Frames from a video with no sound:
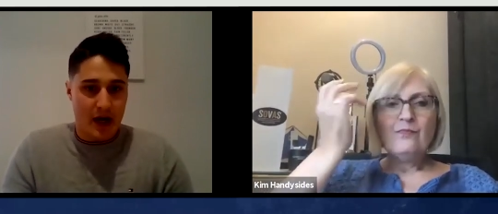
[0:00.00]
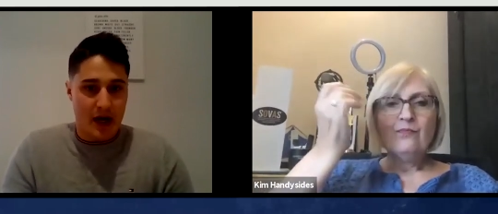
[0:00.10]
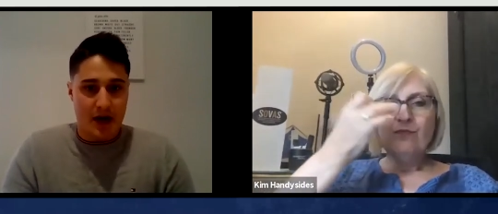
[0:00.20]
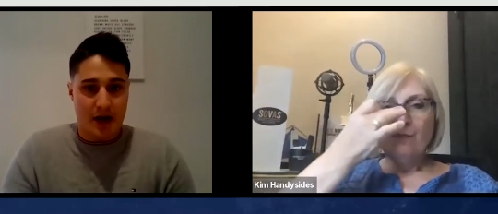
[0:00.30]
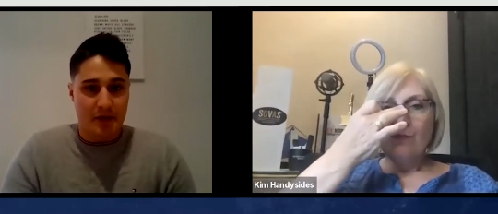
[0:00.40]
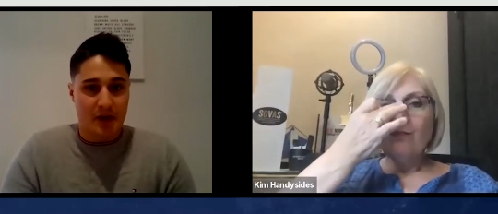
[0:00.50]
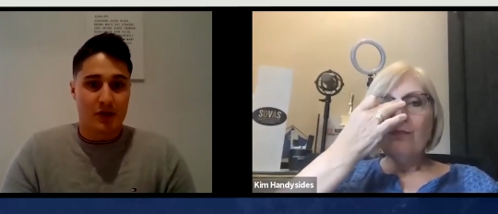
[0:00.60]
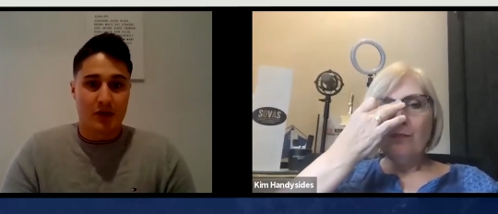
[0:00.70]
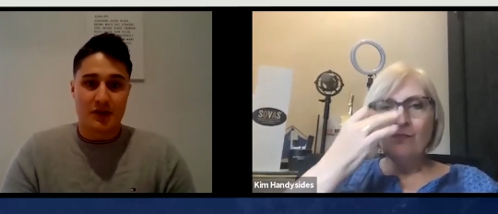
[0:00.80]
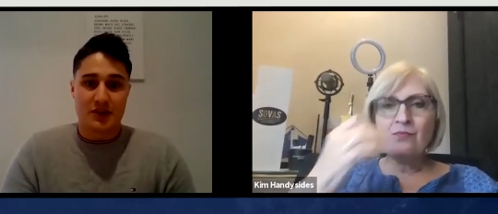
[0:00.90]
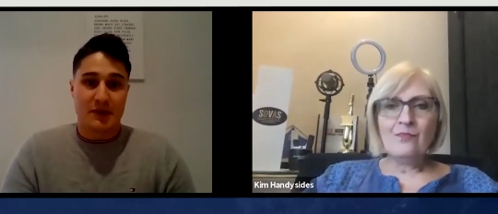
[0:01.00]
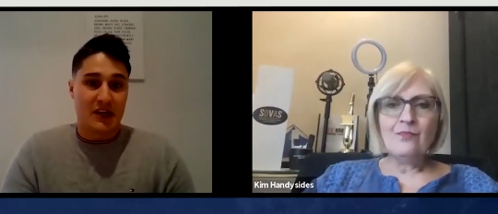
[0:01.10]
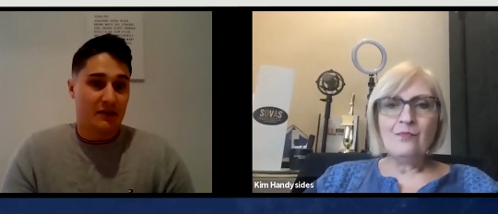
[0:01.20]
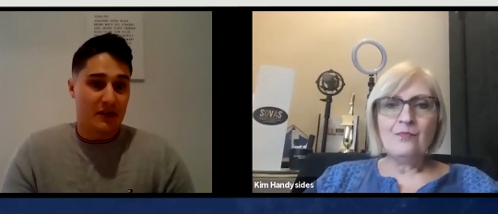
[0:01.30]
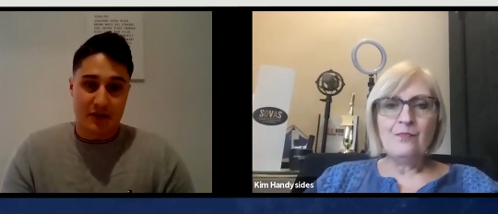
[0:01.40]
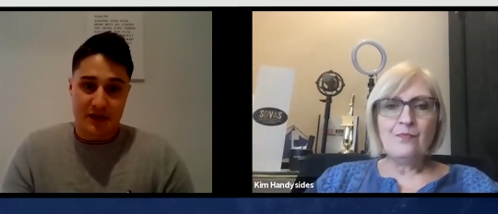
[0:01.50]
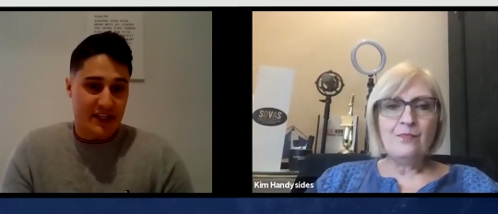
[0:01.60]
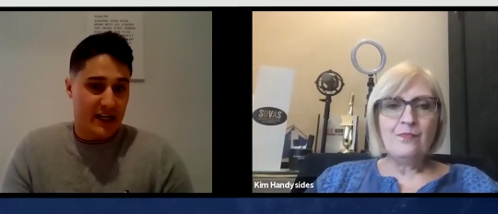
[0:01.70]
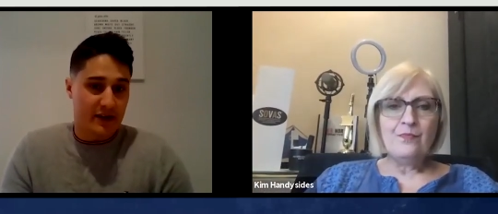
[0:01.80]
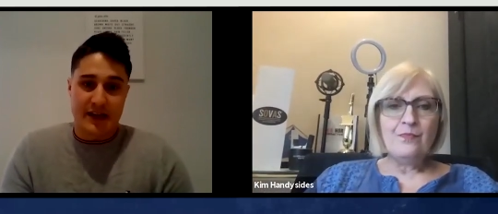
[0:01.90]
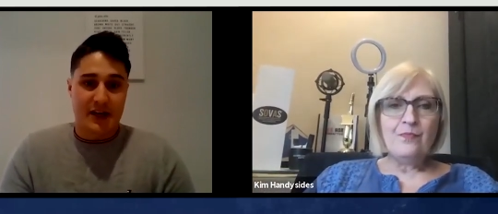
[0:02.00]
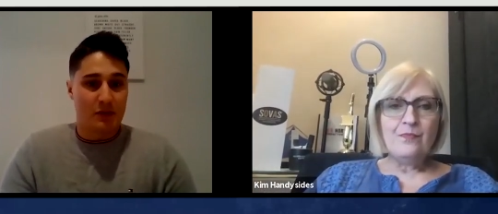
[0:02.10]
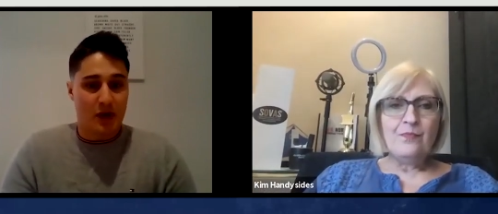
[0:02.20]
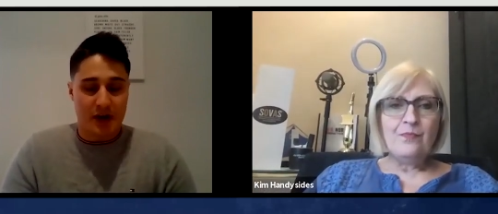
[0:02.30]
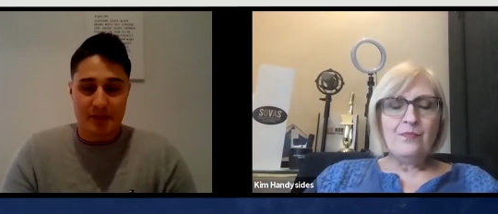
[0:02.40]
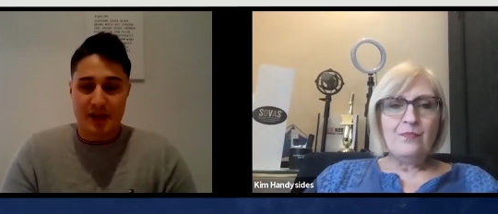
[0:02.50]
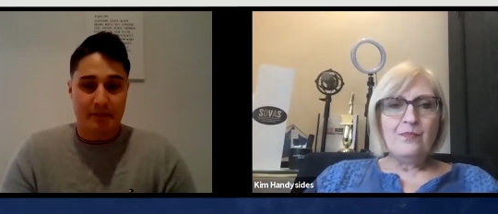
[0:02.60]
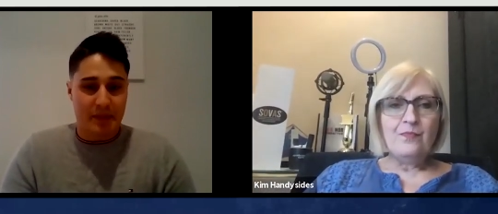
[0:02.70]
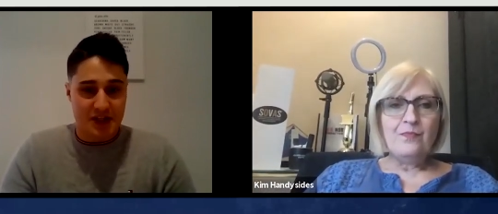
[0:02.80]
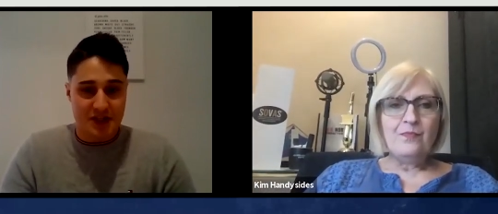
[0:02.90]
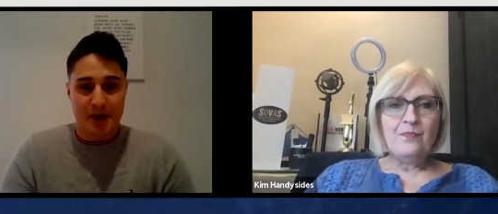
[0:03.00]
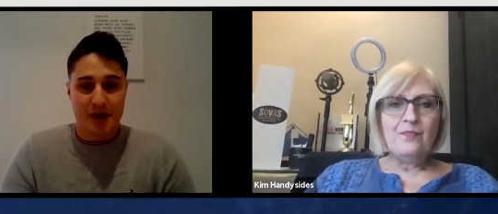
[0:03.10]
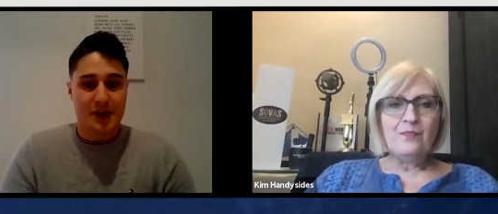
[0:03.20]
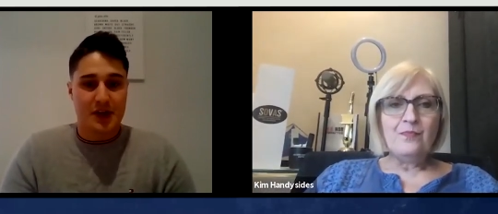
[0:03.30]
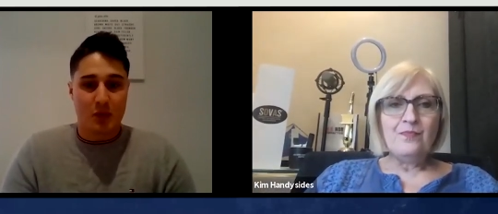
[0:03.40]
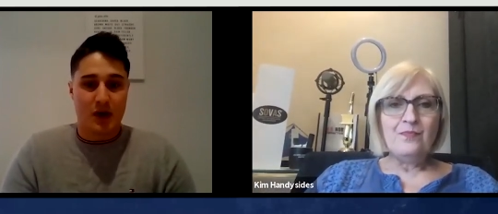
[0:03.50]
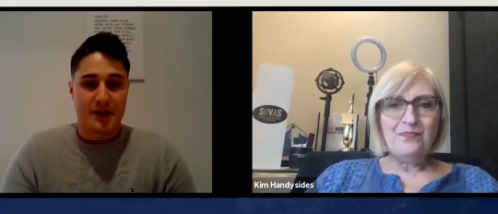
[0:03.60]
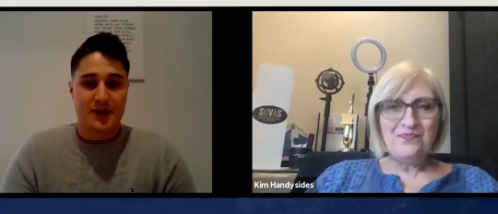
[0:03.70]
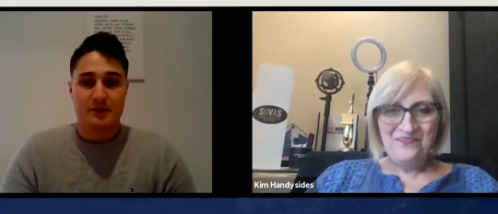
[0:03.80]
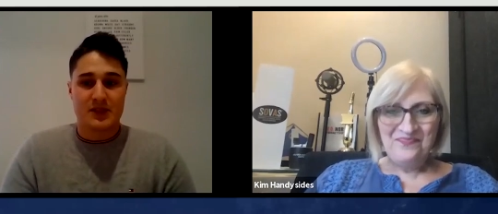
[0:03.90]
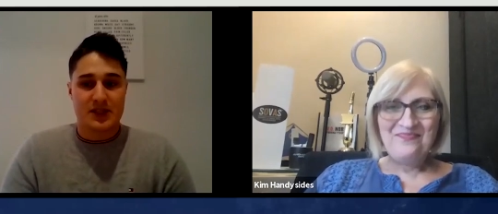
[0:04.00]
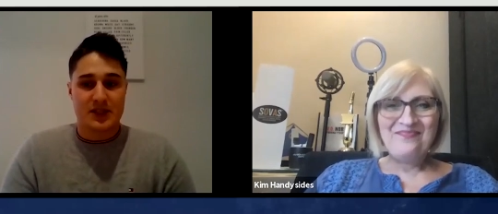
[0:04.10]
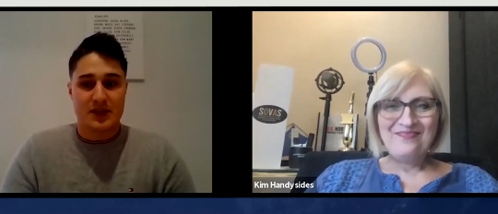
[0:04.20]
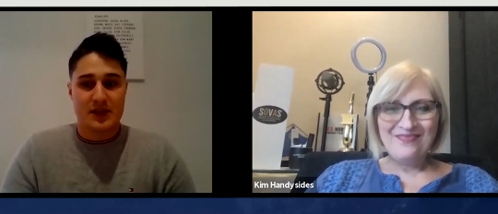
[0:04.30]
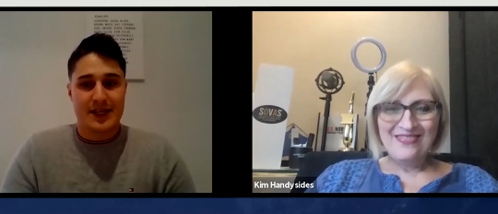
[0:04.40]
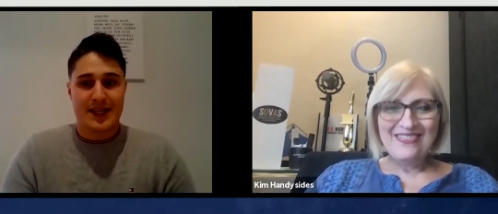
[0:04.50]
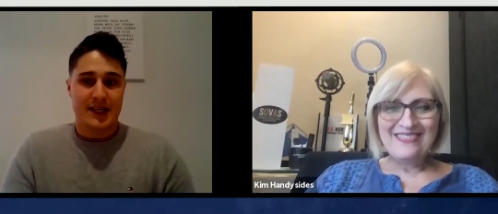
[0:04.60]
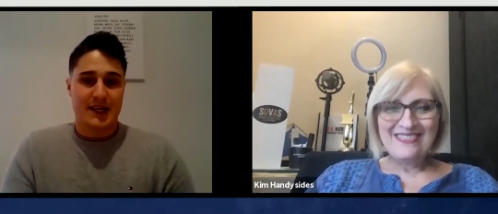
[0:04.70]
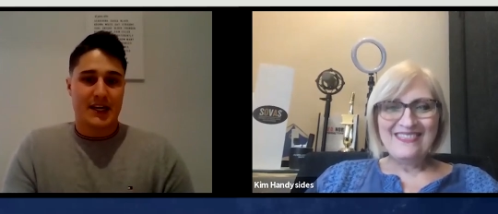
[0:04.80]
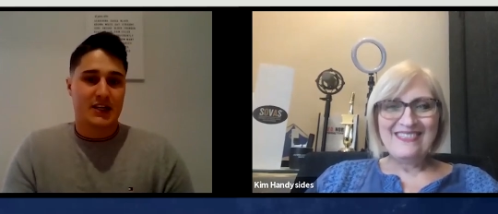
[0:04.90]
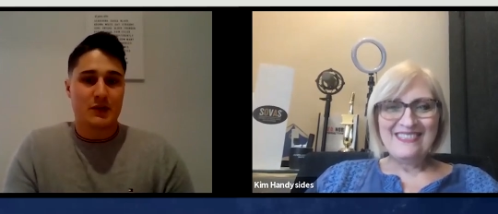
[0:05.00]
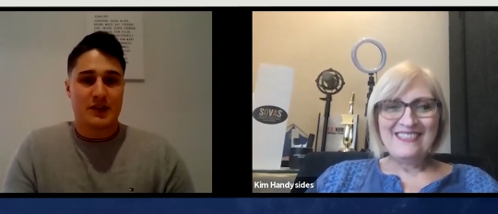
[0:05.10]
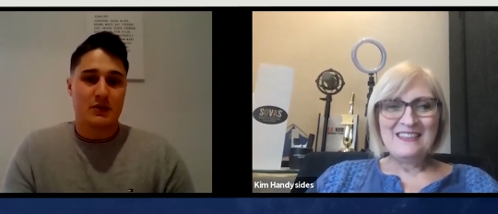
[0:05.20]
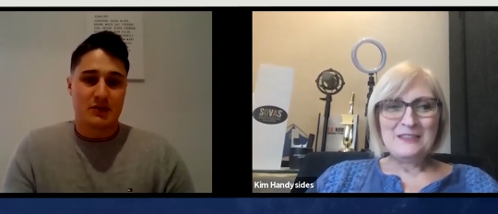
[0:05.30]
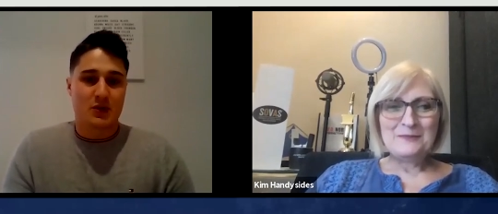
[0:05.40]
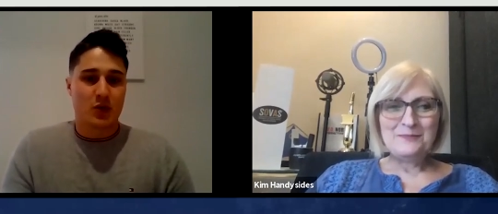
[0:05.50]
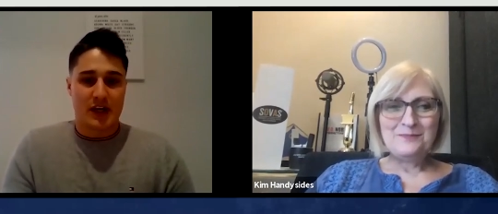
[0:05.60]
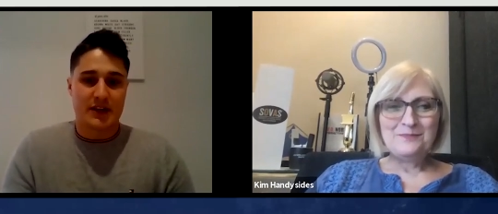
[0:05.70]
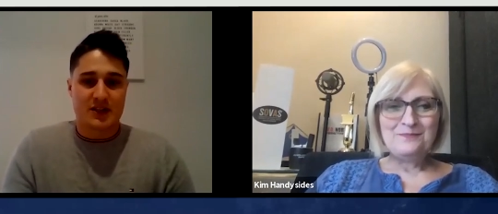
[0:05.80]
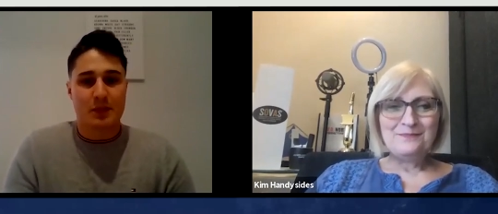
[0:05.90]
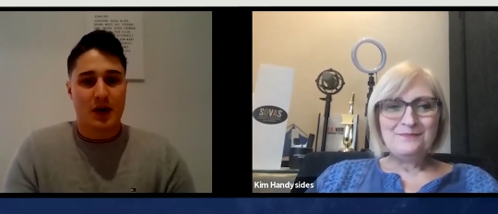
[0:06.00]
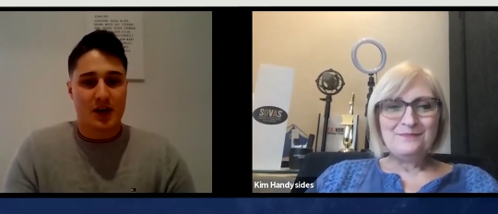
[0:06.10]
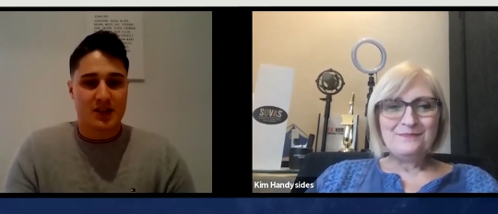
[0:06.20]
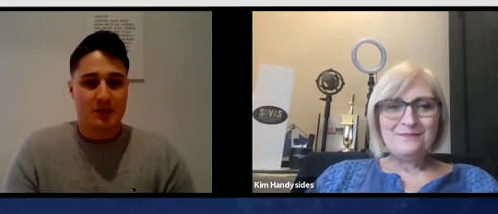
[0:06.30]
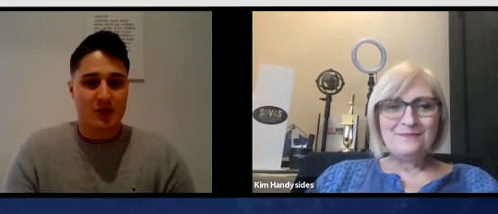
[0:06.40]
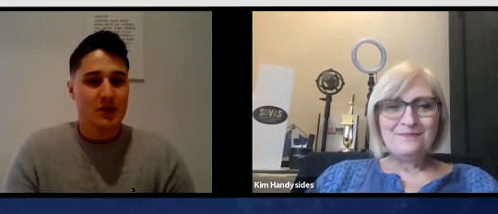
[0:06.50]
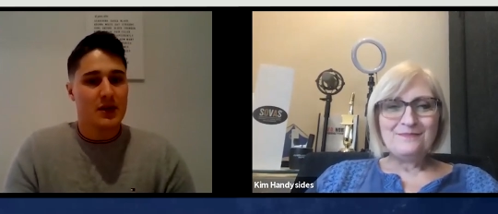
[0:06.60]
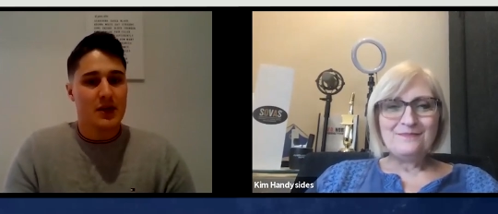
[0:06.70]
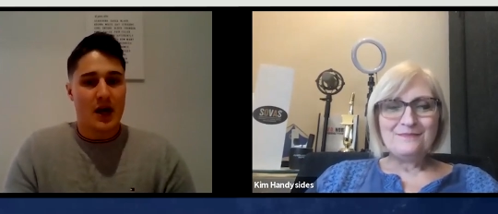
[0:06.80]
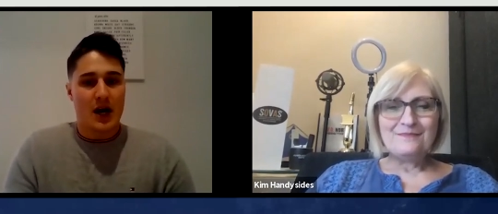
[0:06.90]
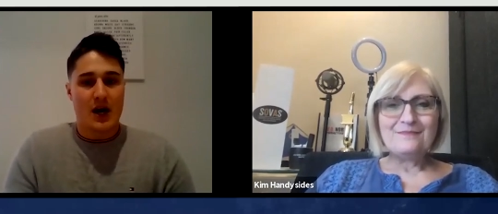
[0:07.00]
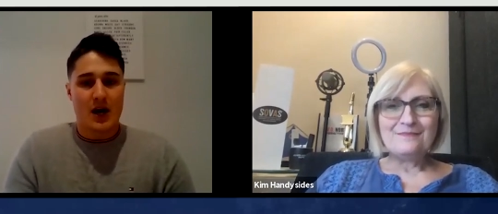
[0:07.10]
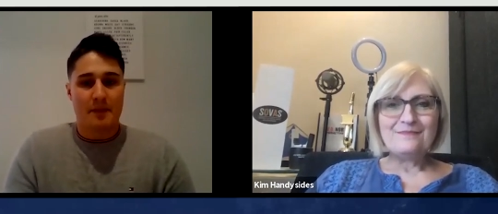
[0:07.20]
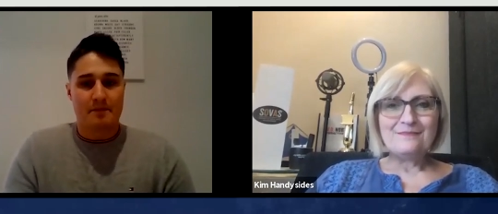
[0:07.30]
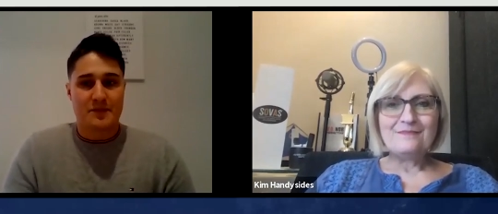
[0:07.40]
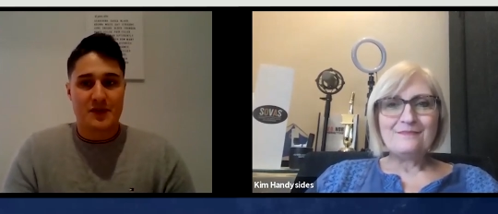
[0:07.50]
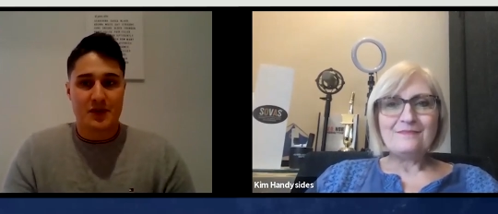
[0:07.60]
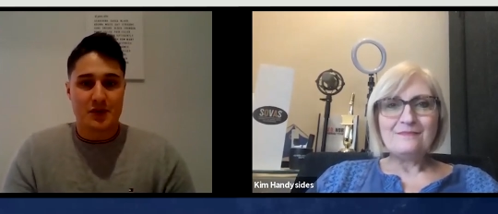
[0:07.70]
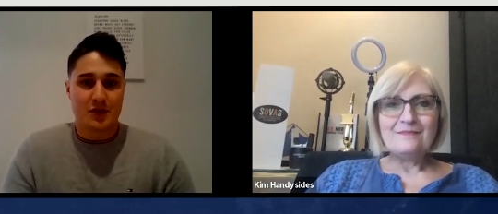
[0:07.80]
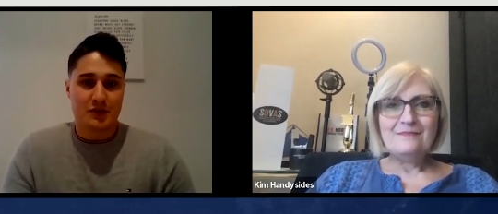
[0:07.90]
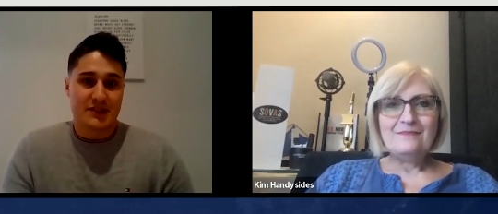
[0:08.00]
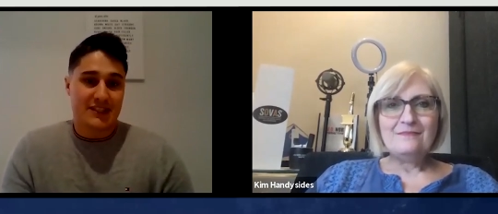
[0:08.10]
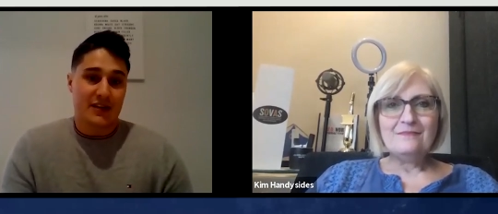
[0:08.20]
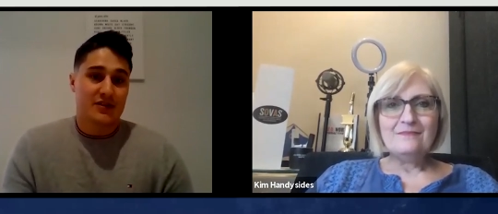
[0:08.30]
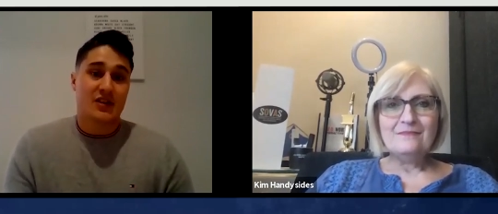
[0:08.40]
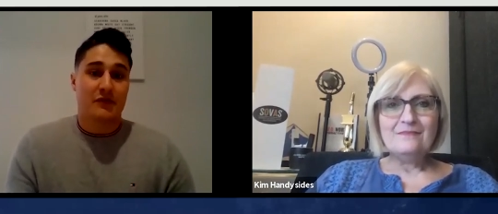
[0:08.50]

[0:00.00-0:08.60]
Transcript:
Speaker 1: Um, it will always be, you know, exactly that. You want to be that benchmark. You want them to connect with you as quickly as possible um, to set